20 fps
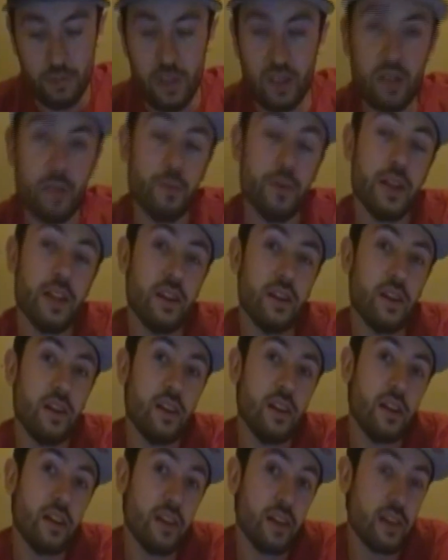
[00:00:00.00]
something
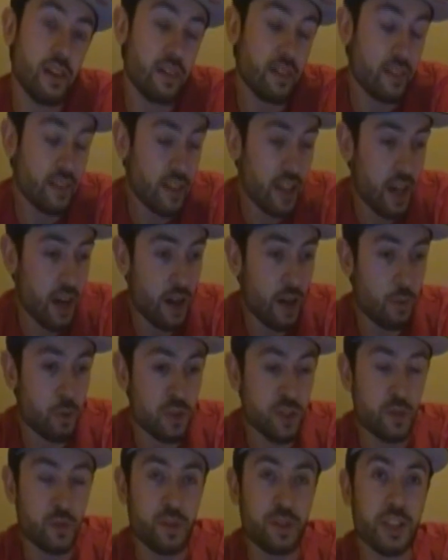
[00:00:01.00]
that I
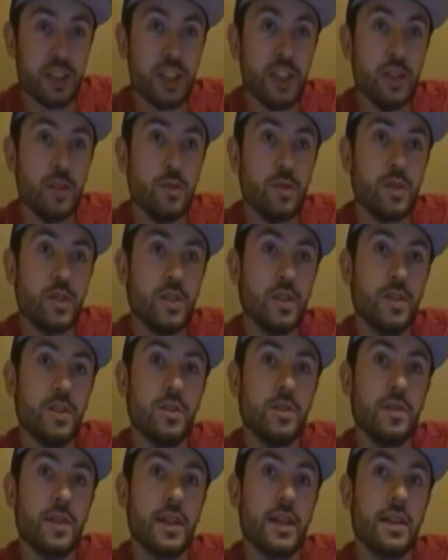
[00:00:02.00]
wasn't really used to
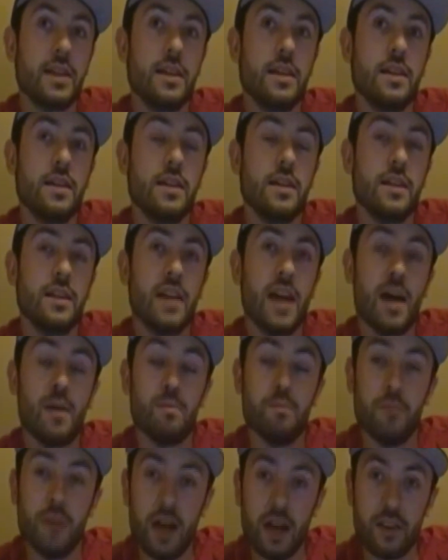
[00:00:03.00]
doing
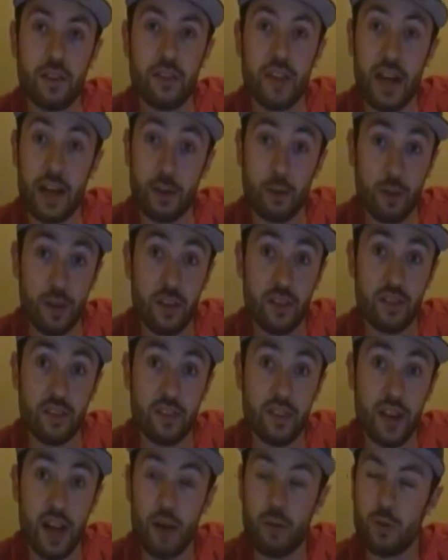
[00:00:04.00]
that much, that
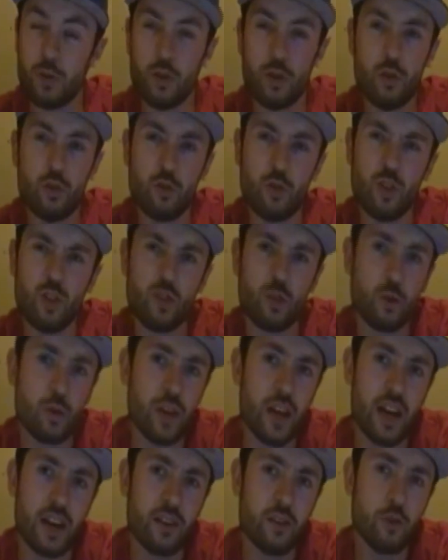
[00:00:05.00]
crazily. I would usually just
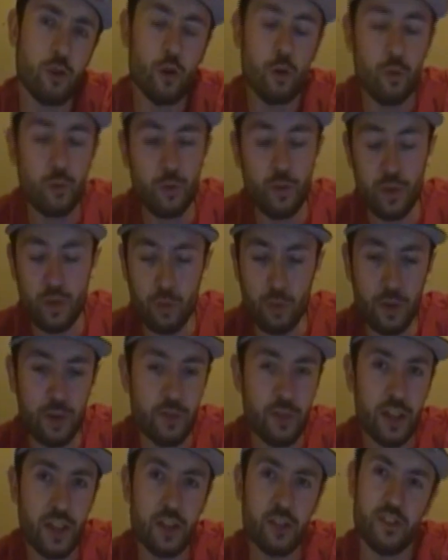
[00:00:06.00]
get 2-3
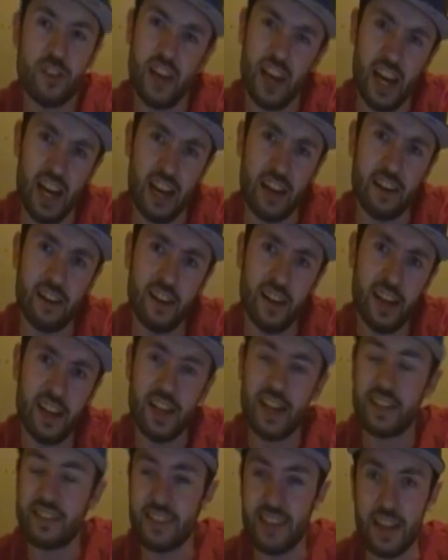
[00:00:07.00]
videos ahead, and
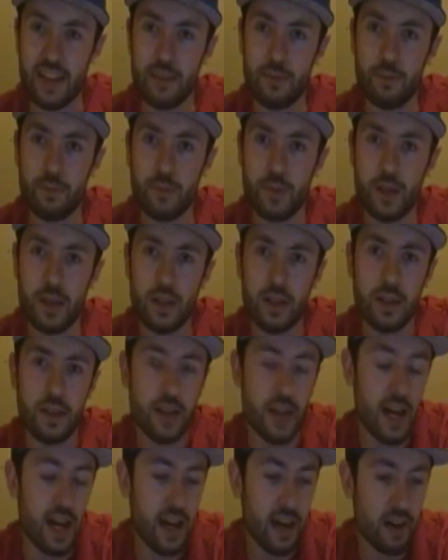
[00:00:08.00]
that's it.
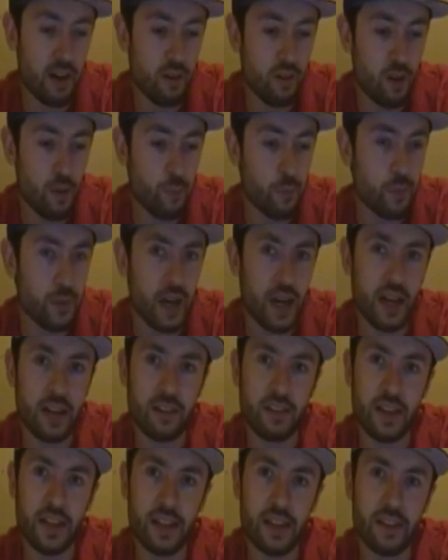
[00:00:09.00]
Now I'm kind of
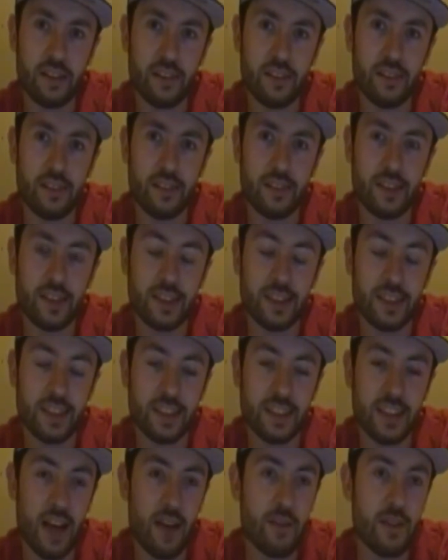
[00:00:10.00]
like
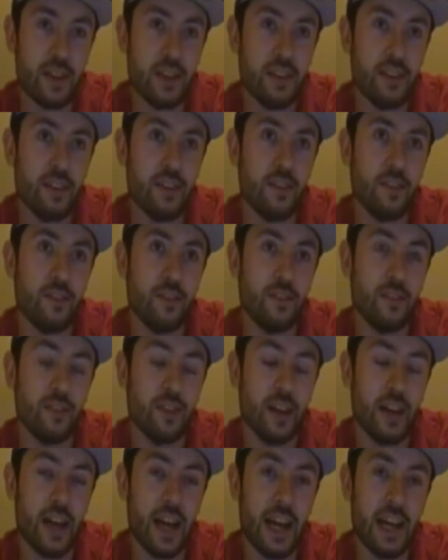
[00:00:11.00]
7 to
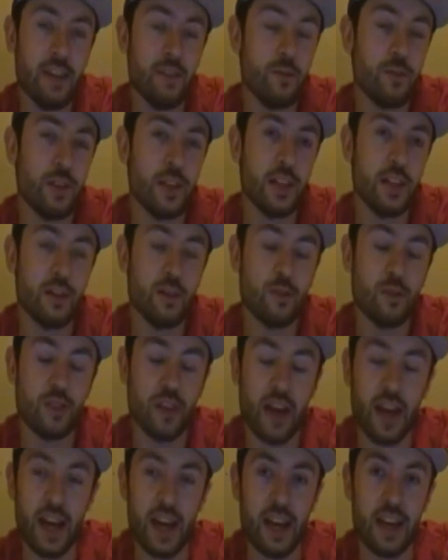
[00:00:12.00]
8 videos
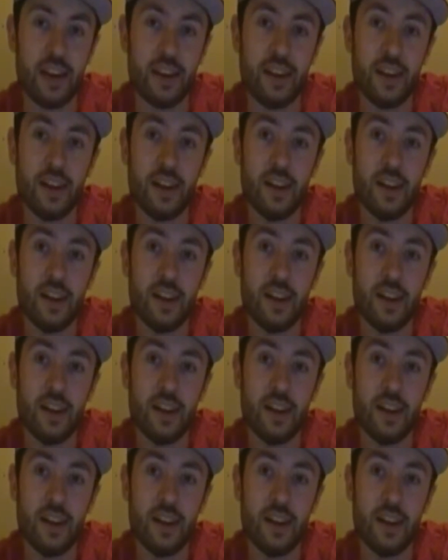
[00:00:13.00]
ahead.